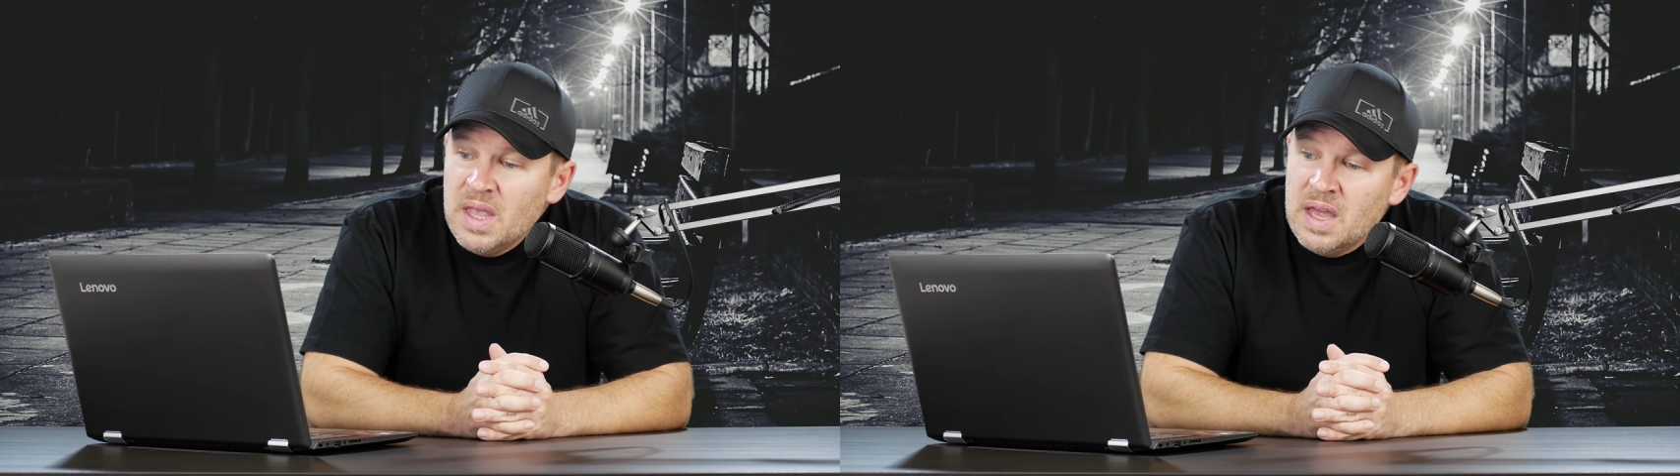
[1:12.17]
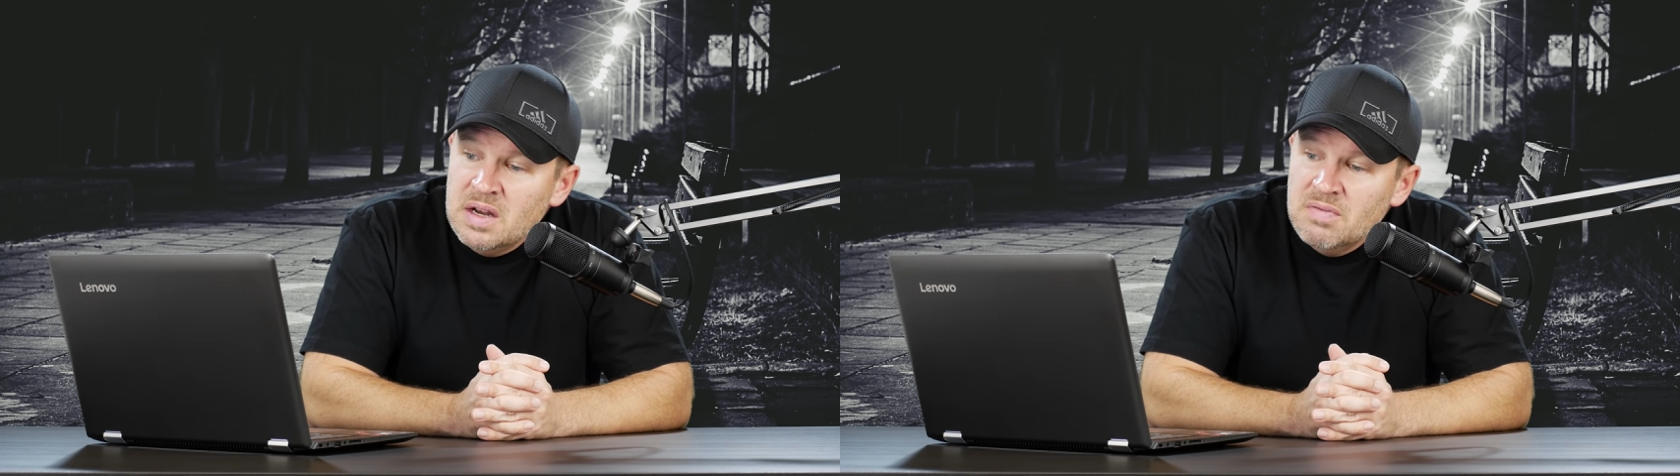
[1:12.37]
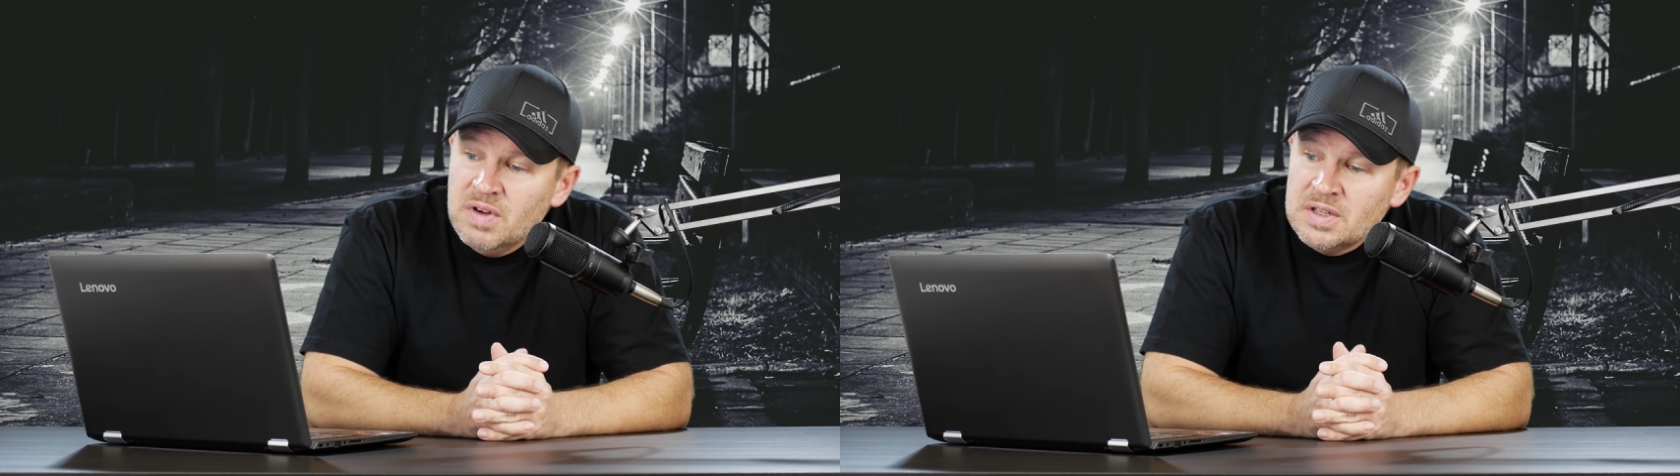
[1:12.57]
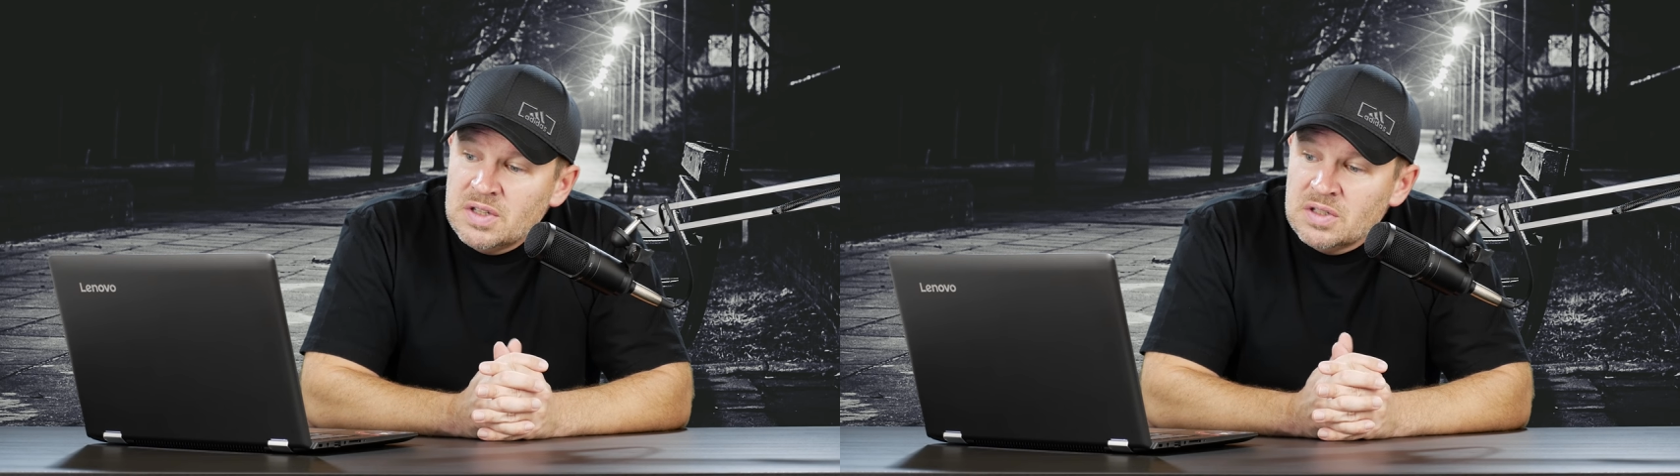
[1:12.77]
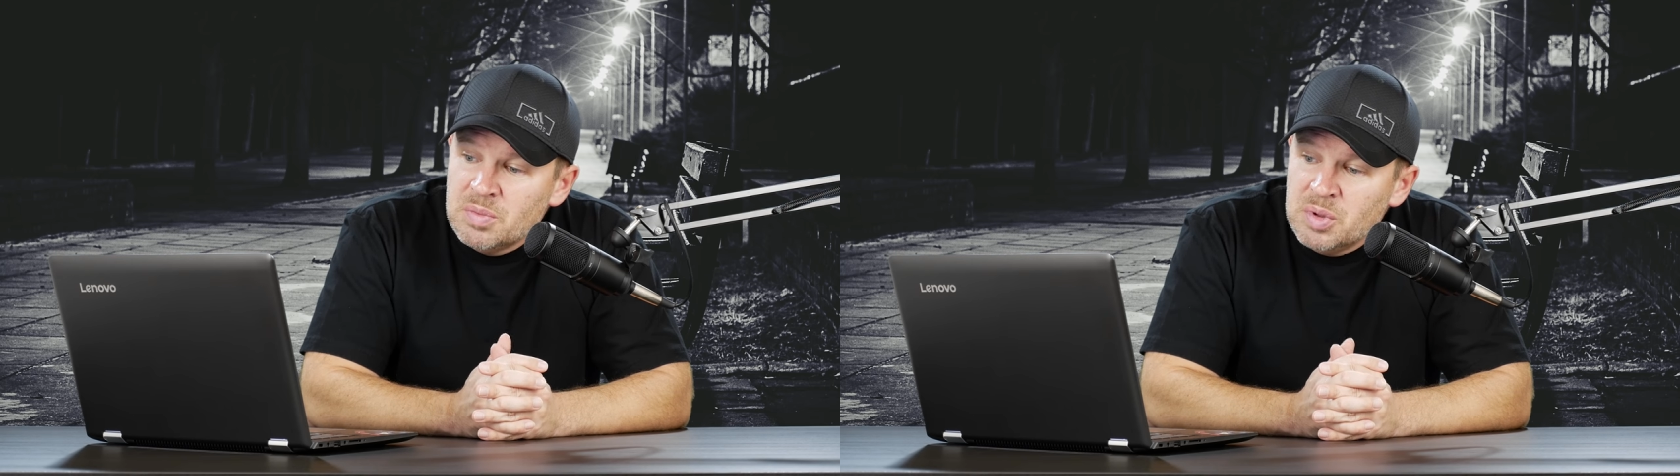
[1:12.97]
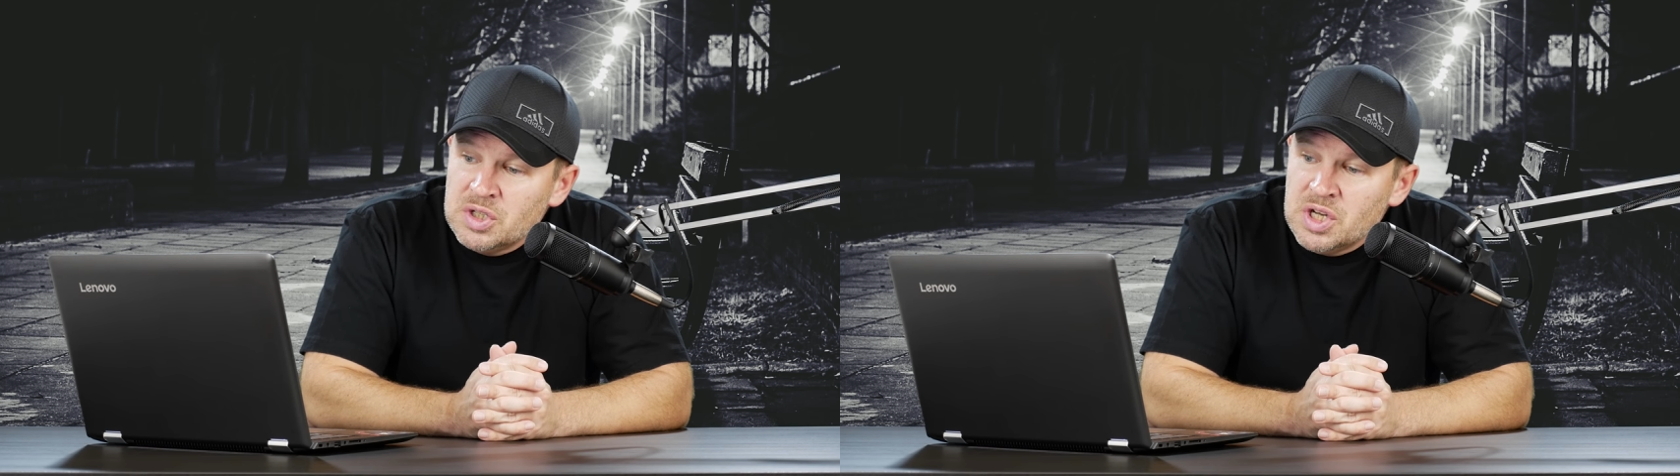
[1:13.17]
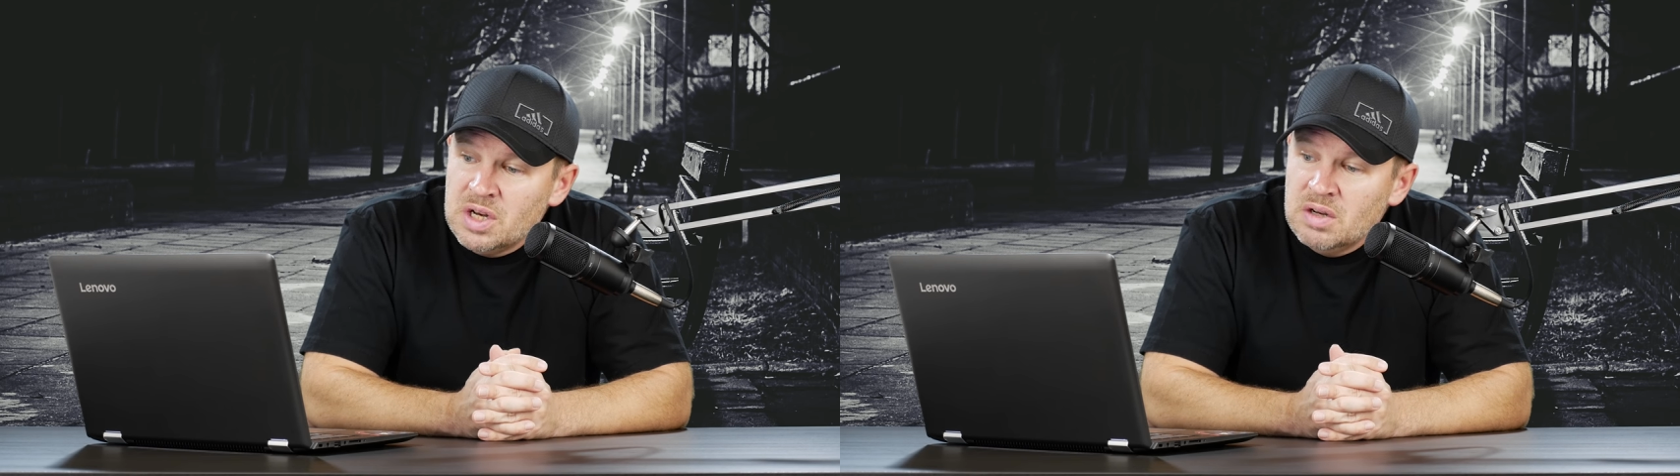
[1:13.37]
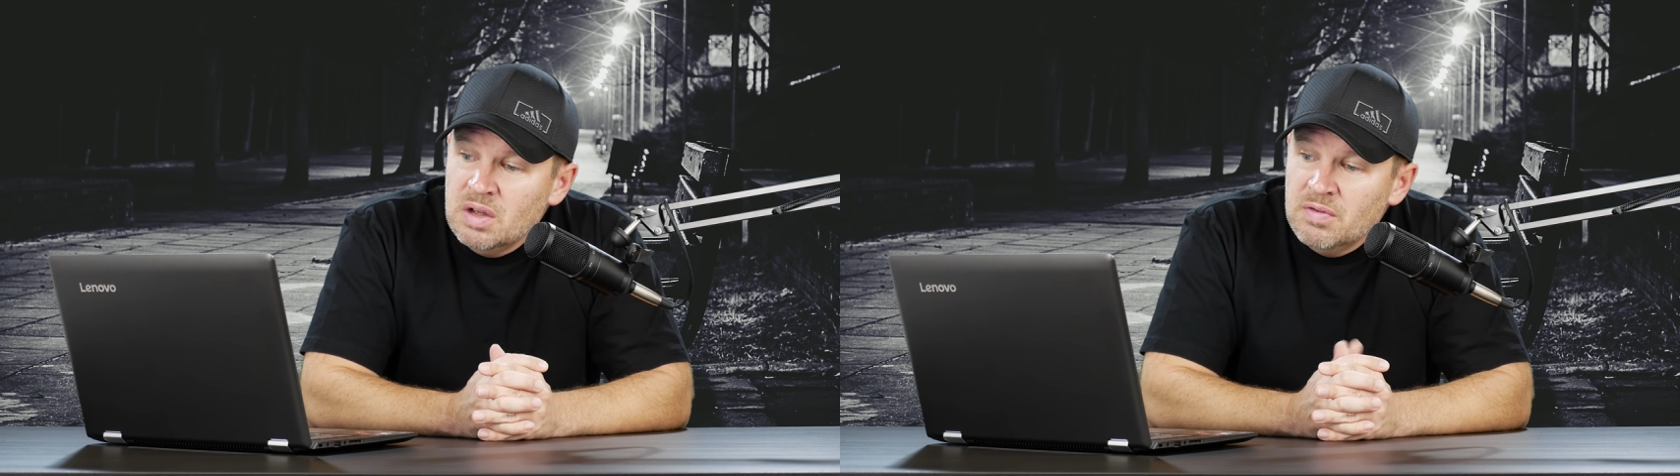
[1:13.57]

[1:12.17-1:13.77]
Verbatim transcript: Any advice is appreciated.